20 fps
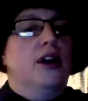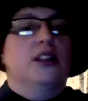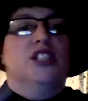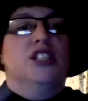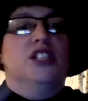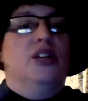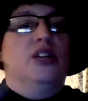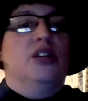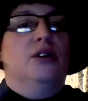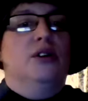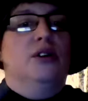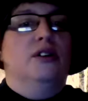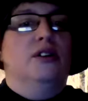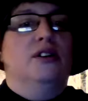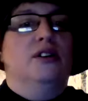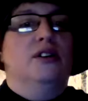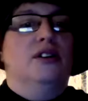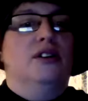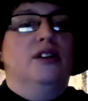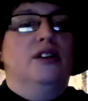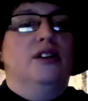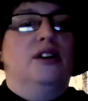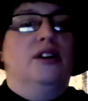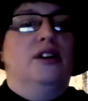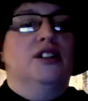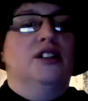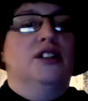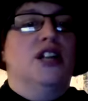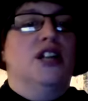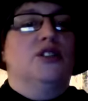And she and
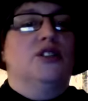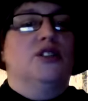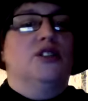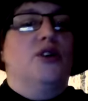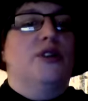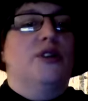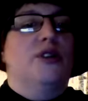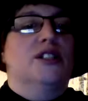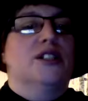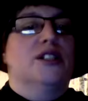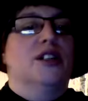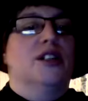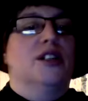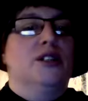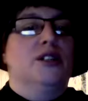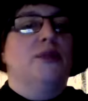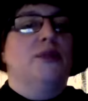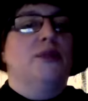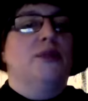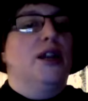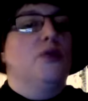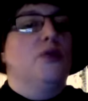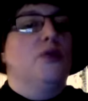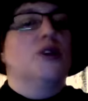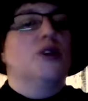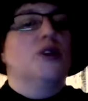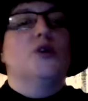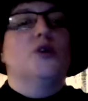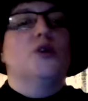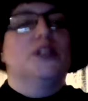Anjasa are always debating
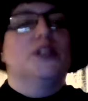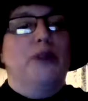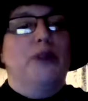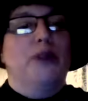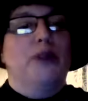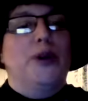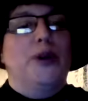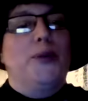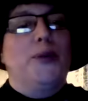which one's better.